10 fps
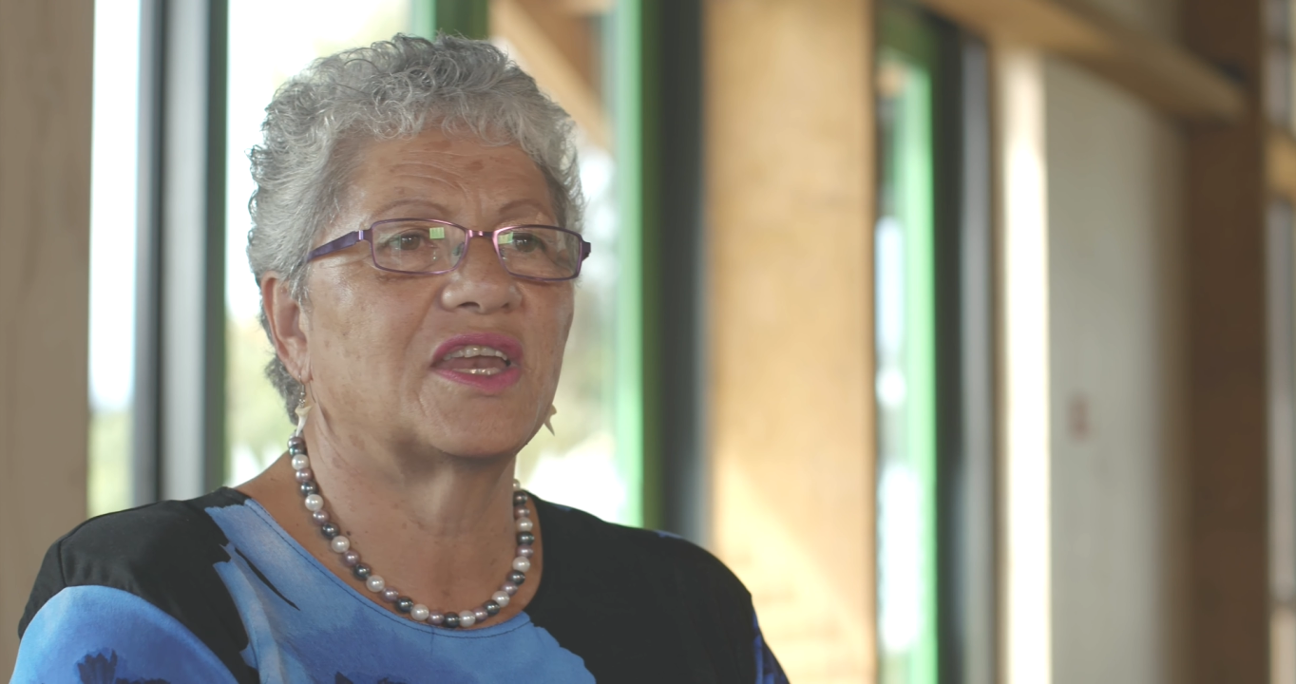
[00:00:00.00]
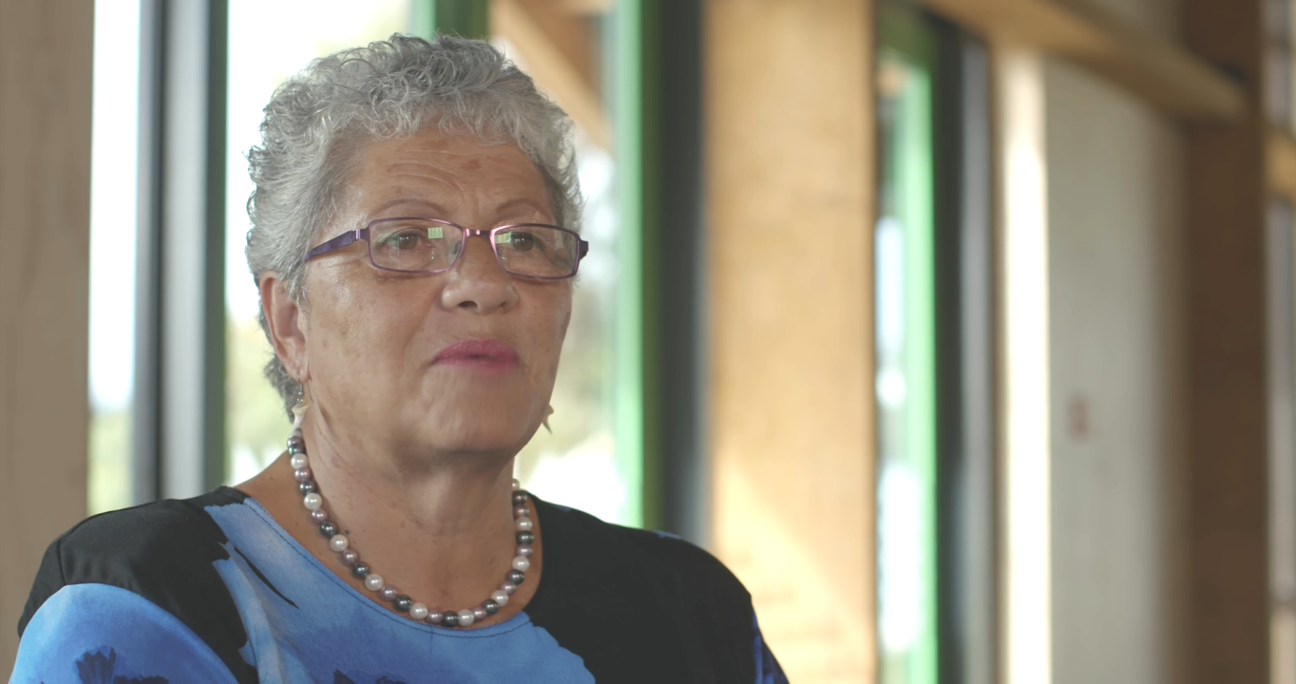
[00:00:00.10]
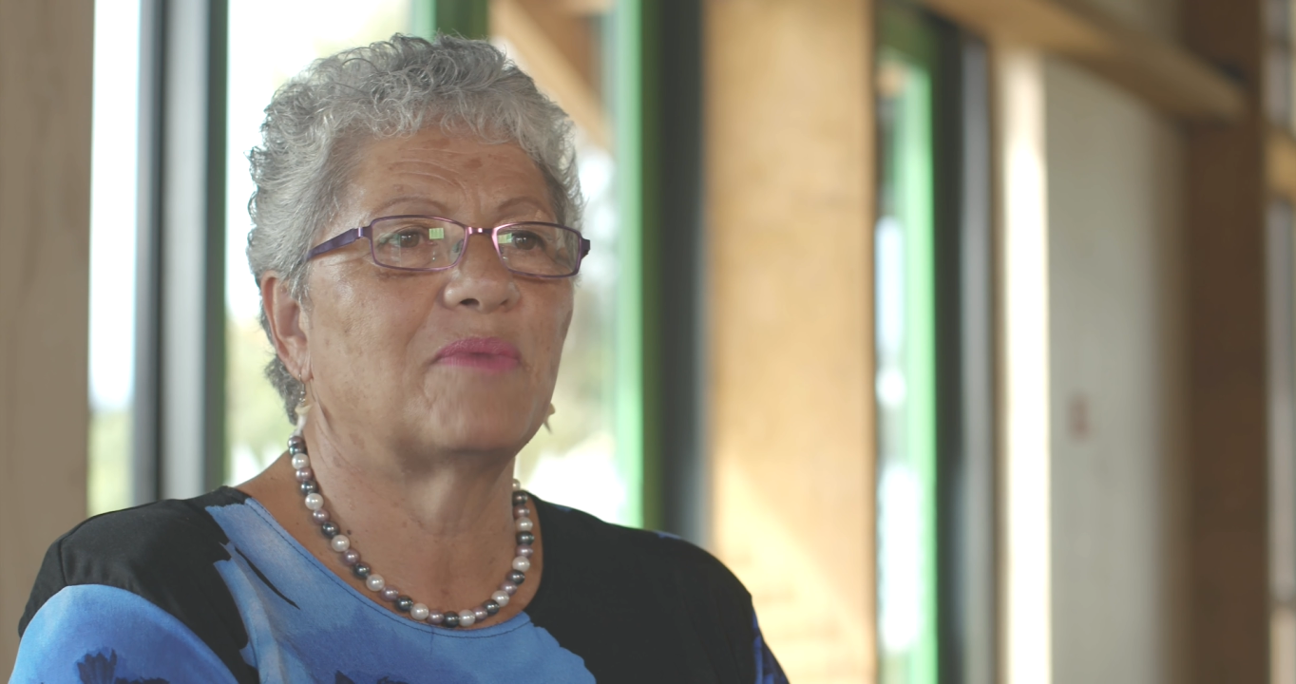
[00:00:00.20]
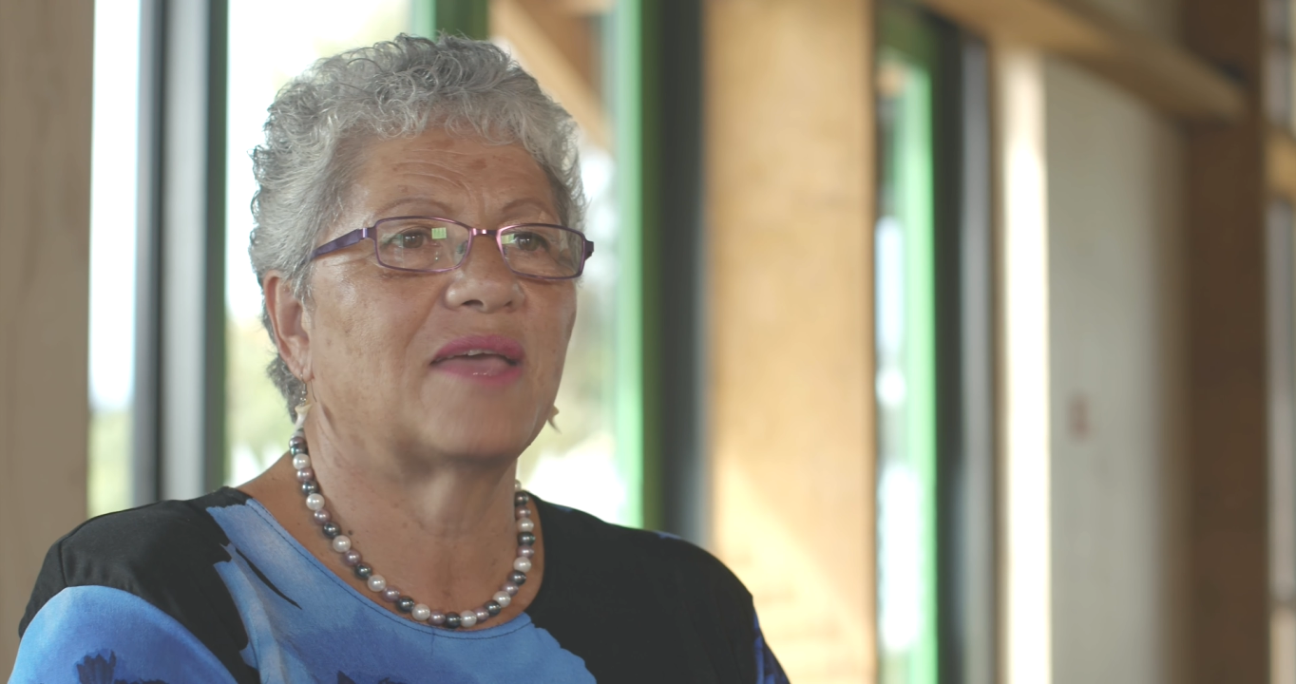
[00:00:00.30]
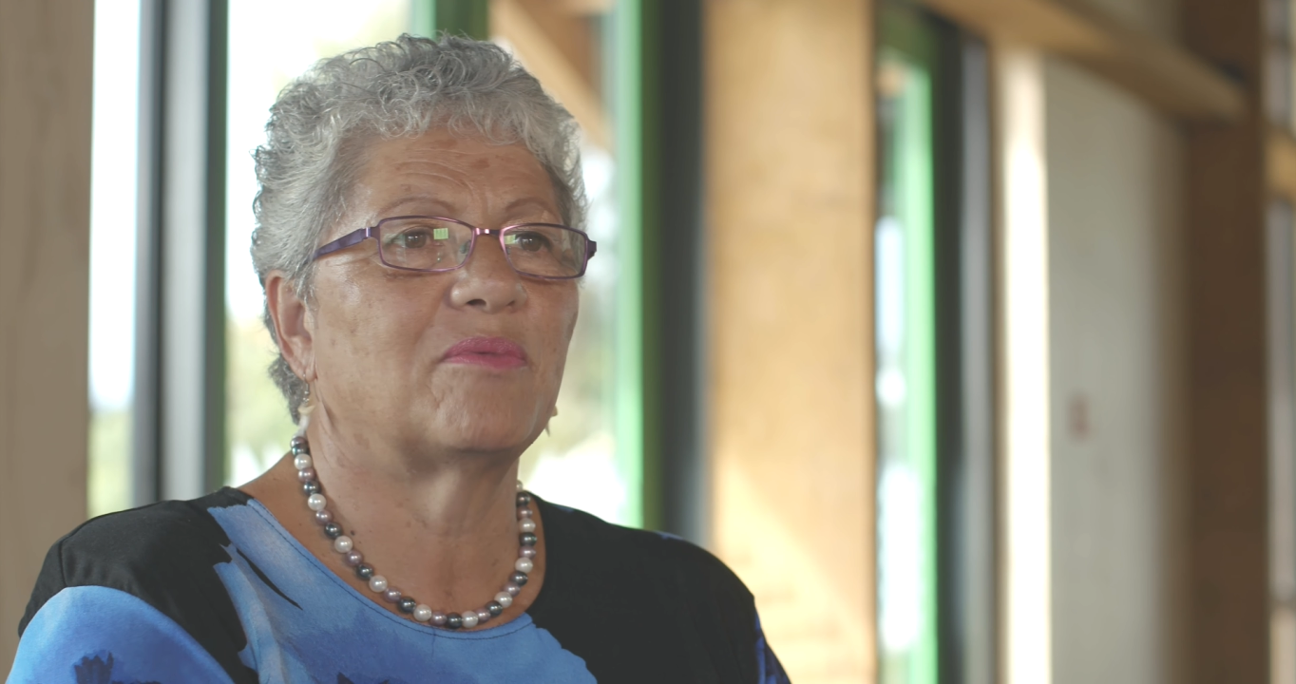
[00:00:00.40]
any
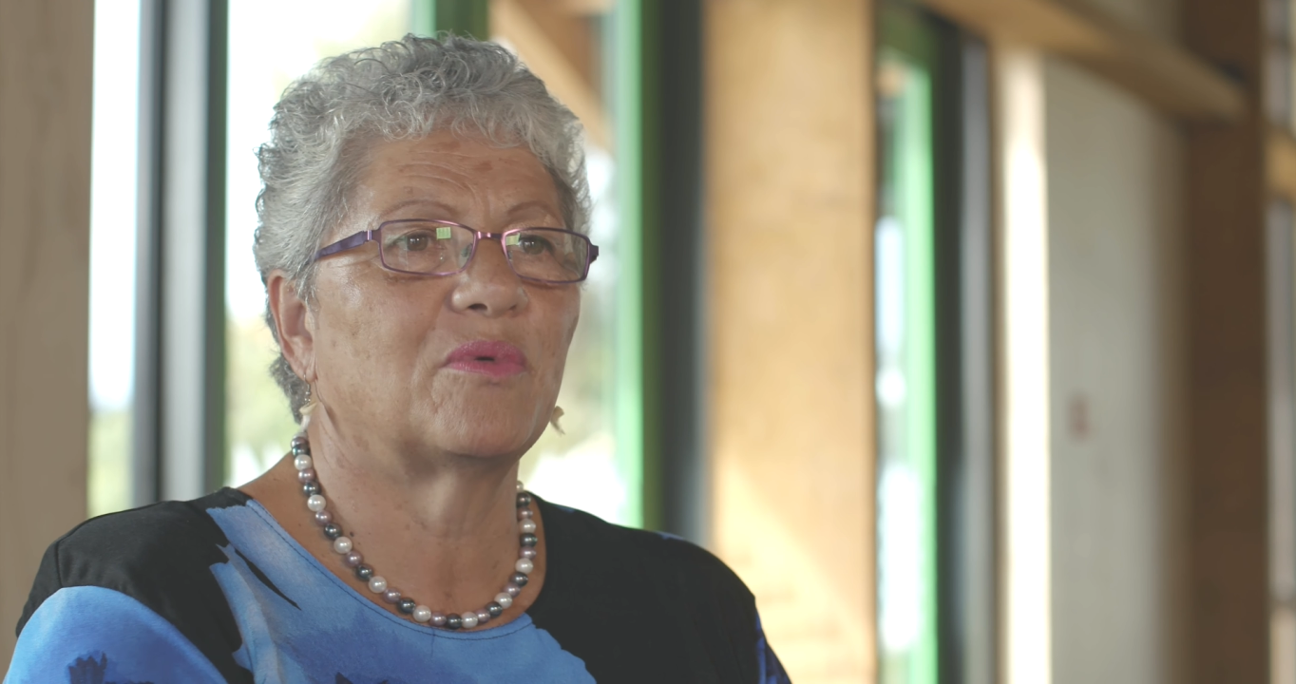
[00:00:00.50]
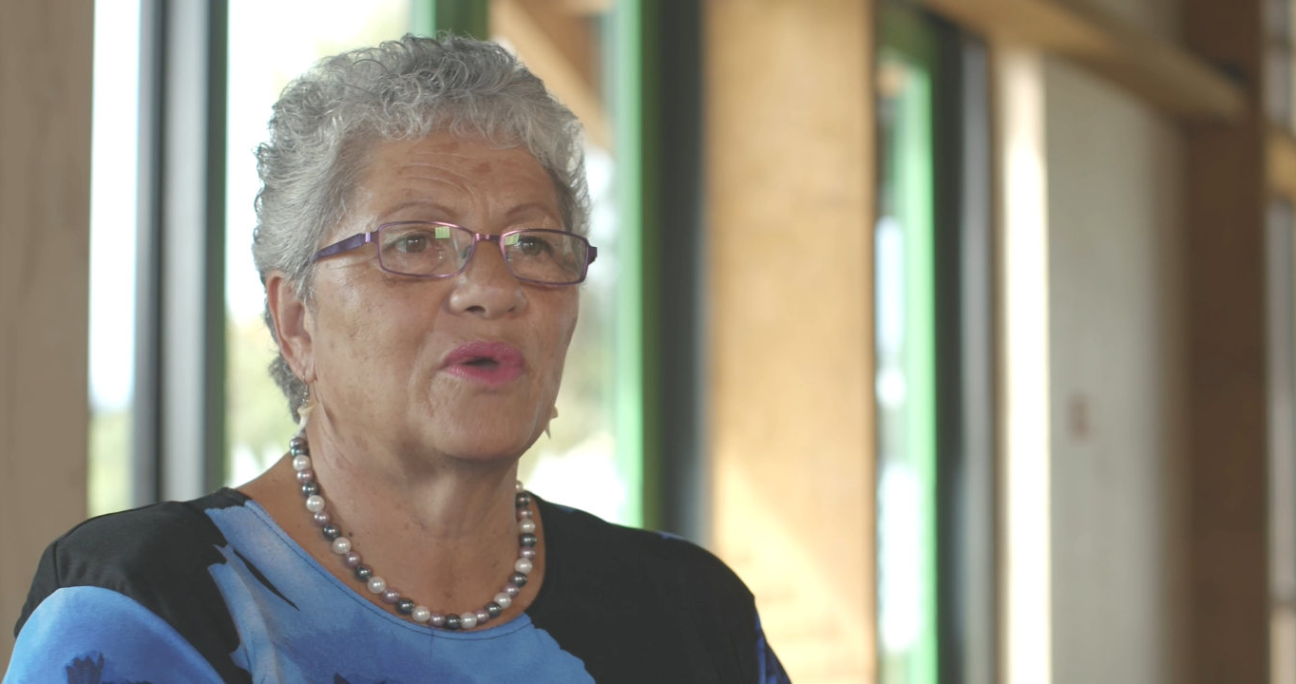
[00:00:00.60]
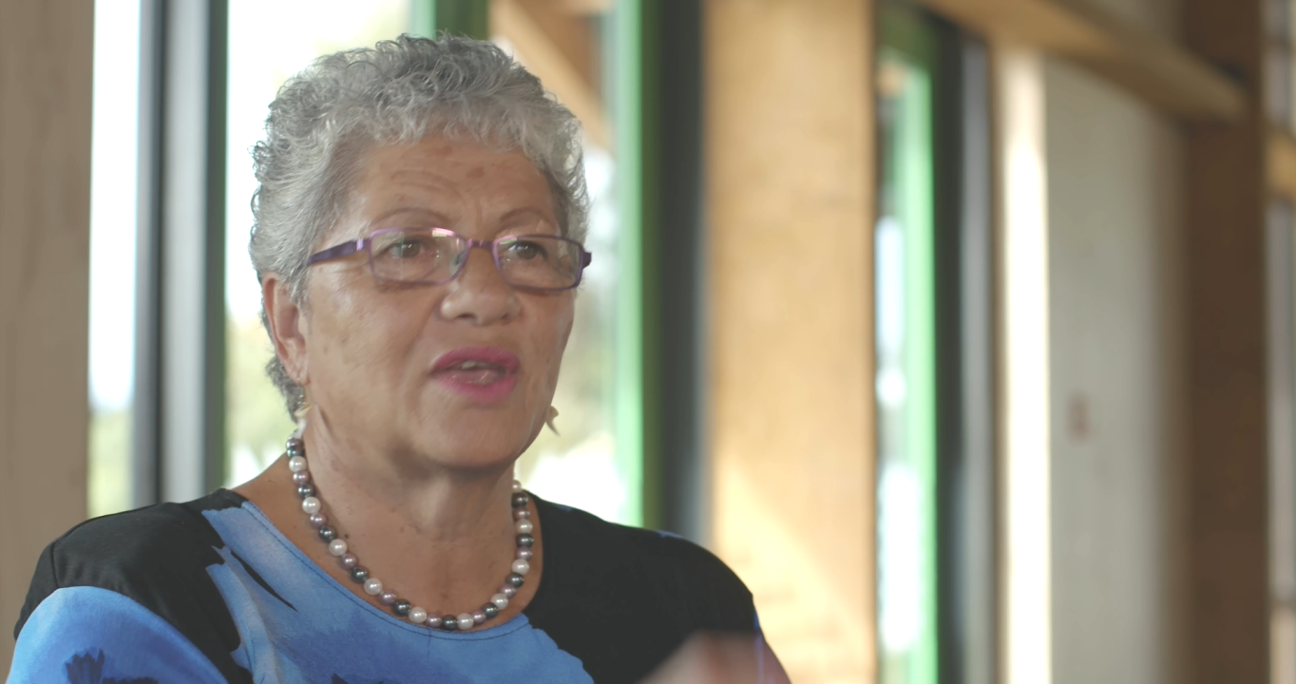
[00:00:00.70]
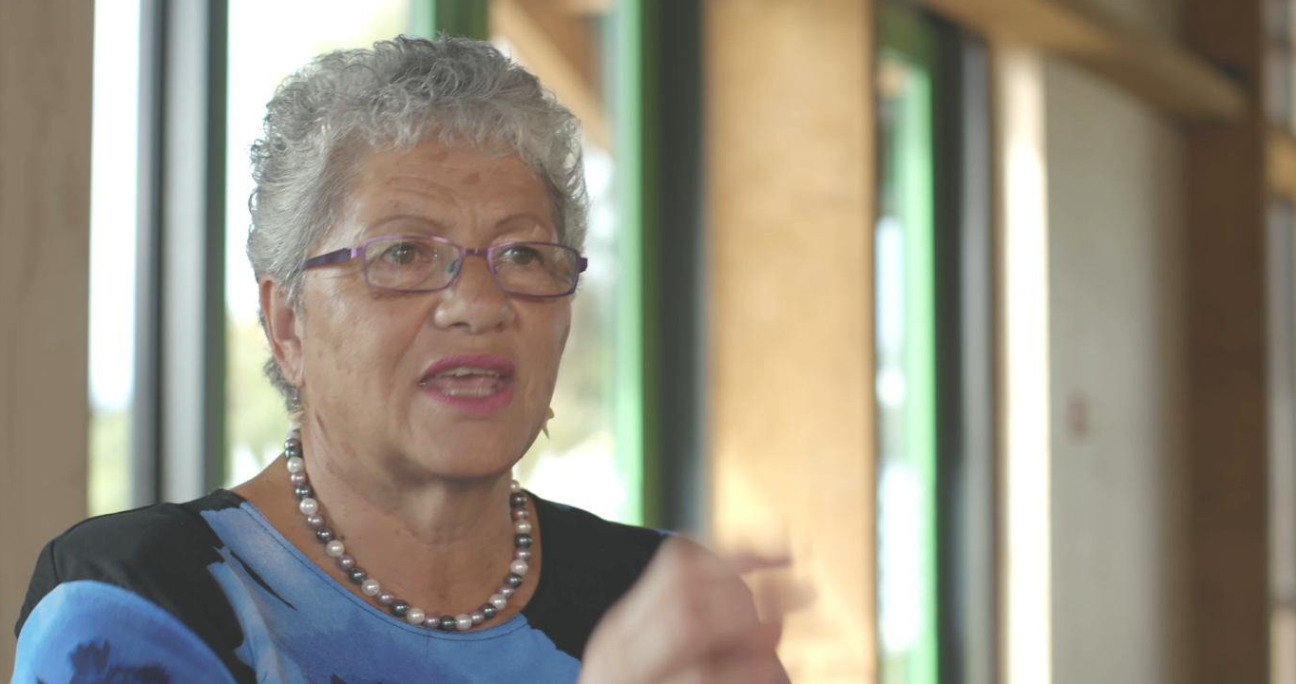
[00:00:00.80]
paperwork,